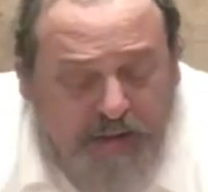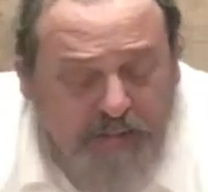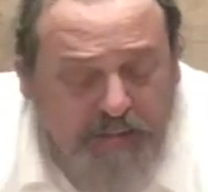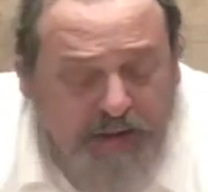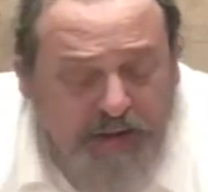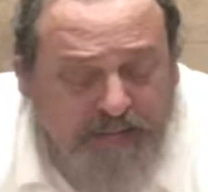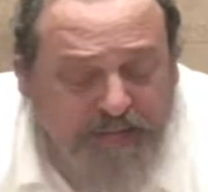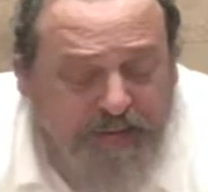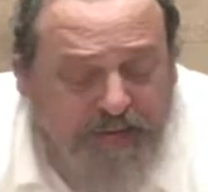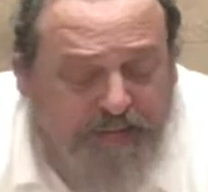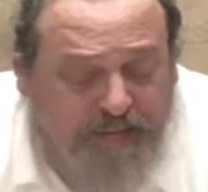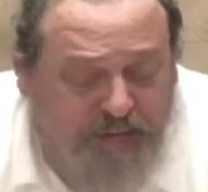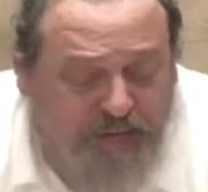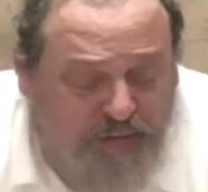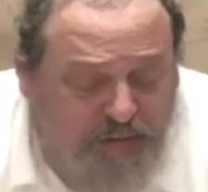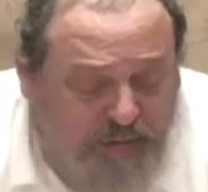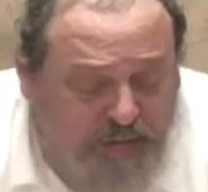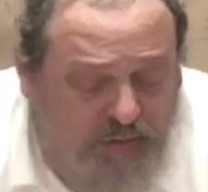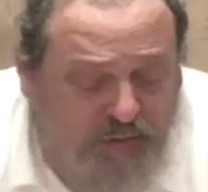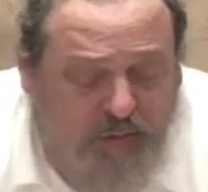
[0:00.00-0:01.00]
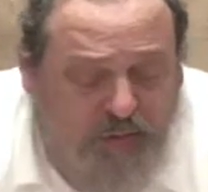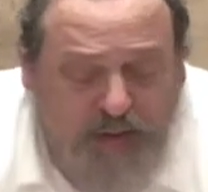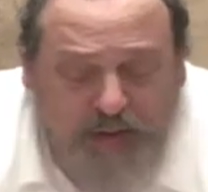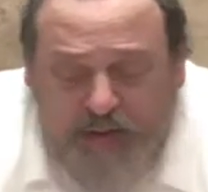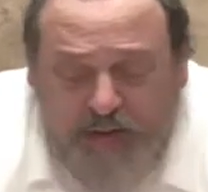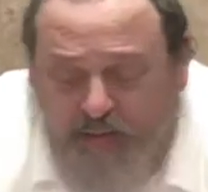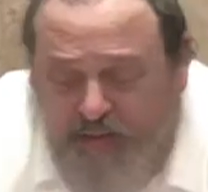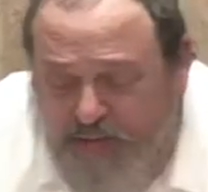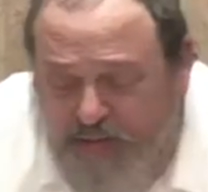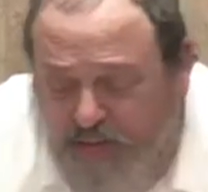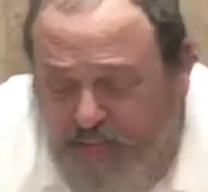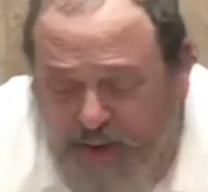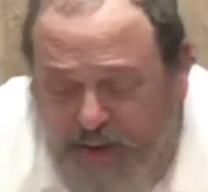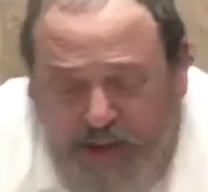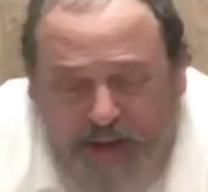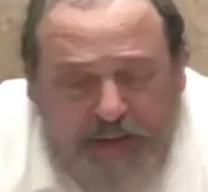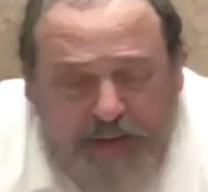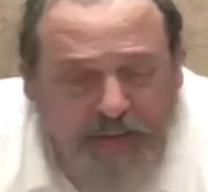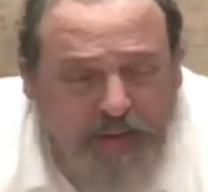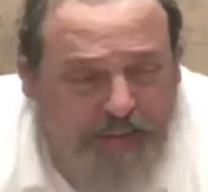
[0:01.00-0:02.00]
But even if you do want to use a
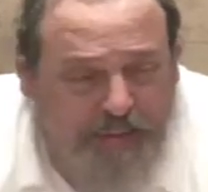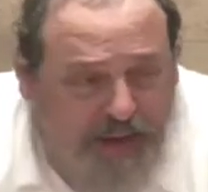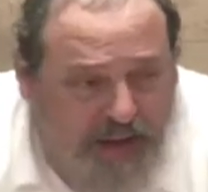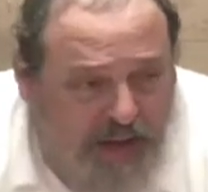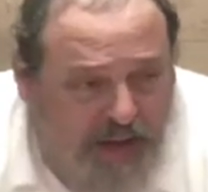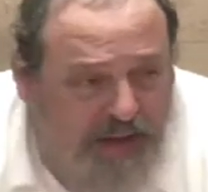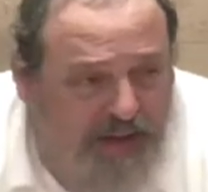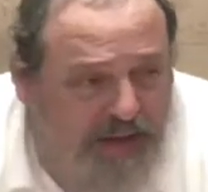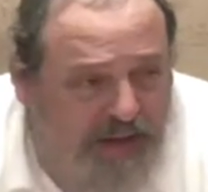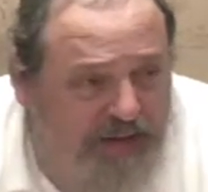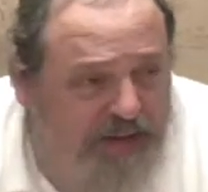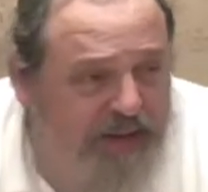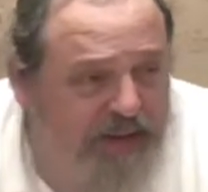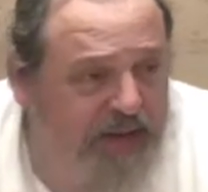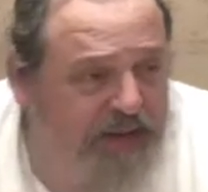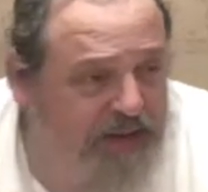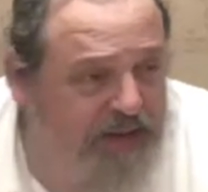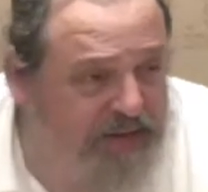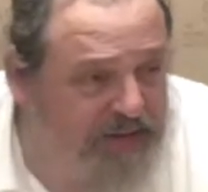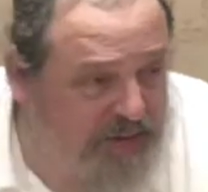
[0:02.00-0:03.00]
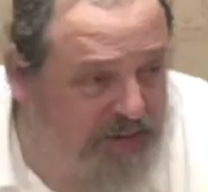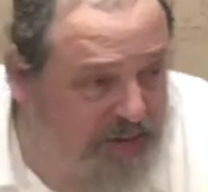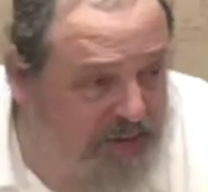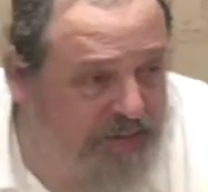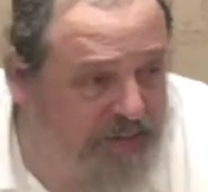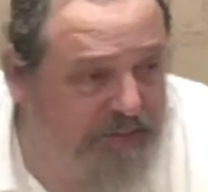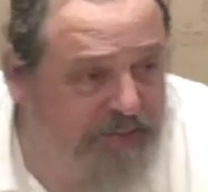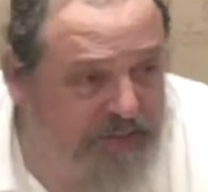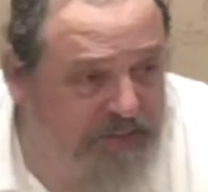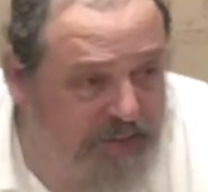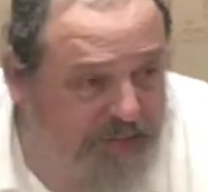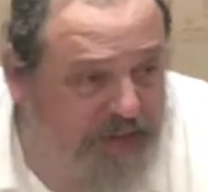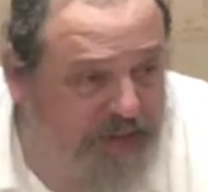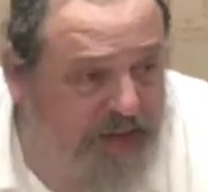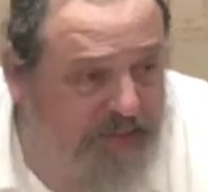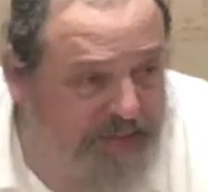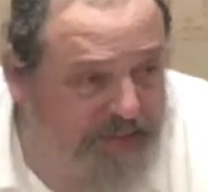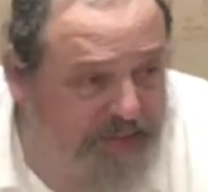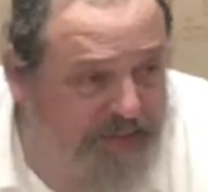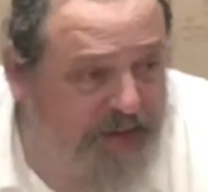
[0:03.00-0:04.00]
pottery pot, let's say to serve,
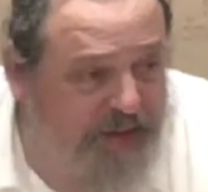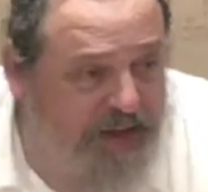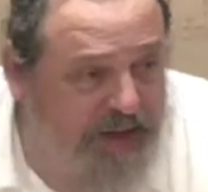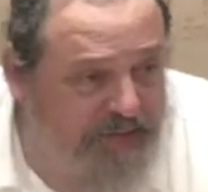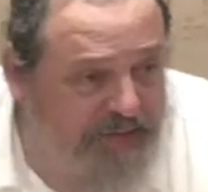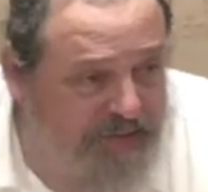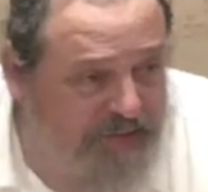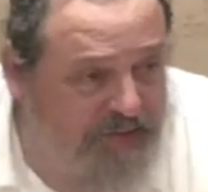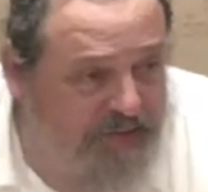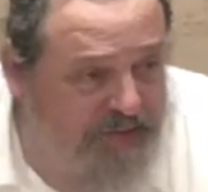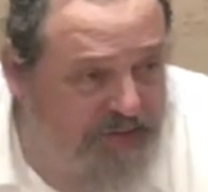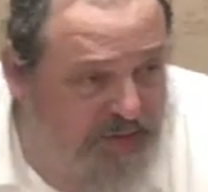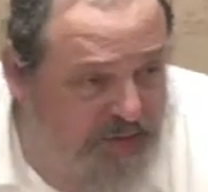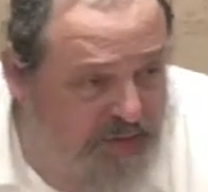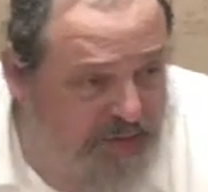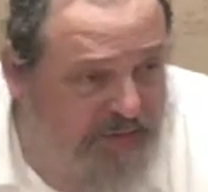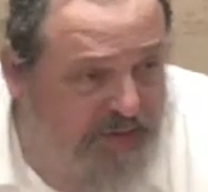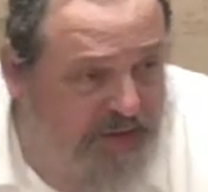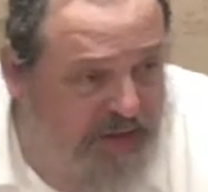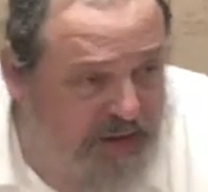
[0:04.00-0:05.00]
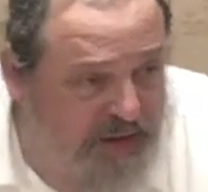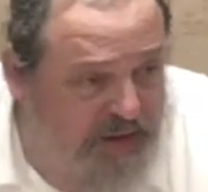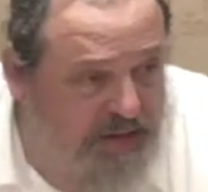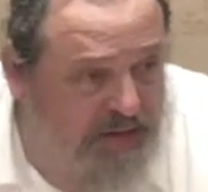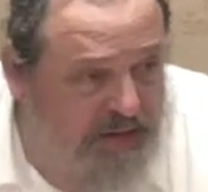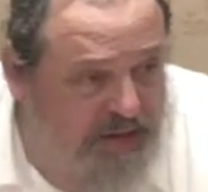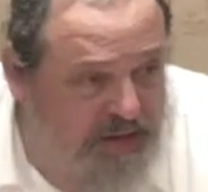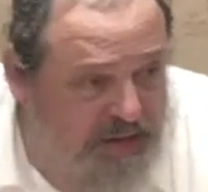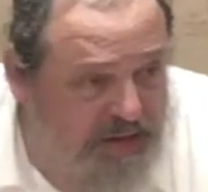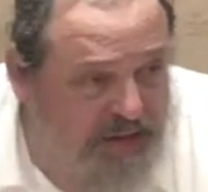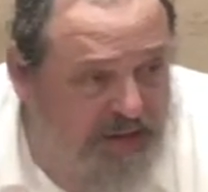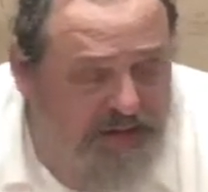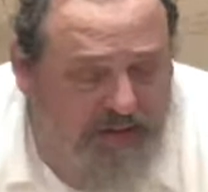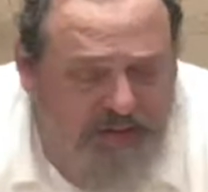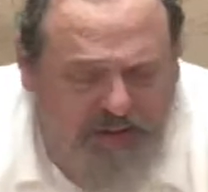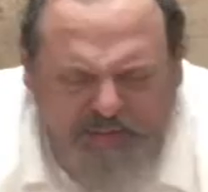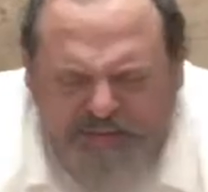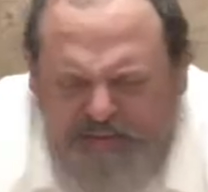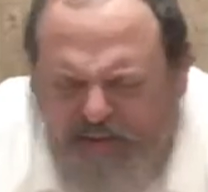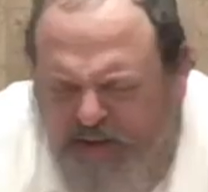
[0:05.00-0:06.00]
sometimes people have it for serving, a
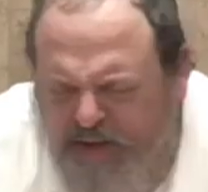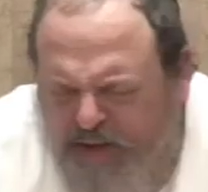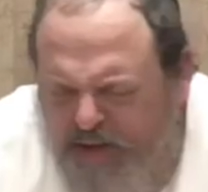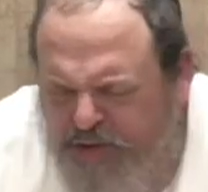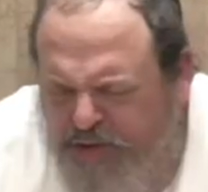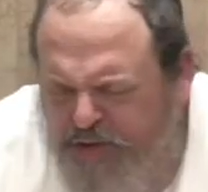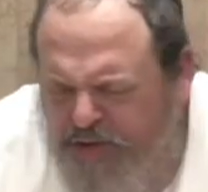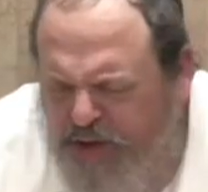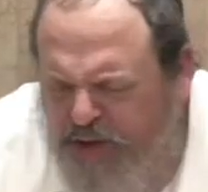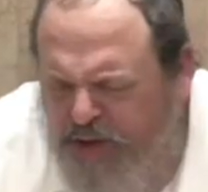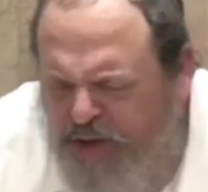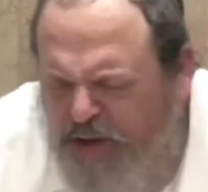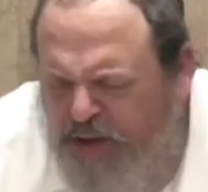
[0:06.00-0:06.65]
serving dish.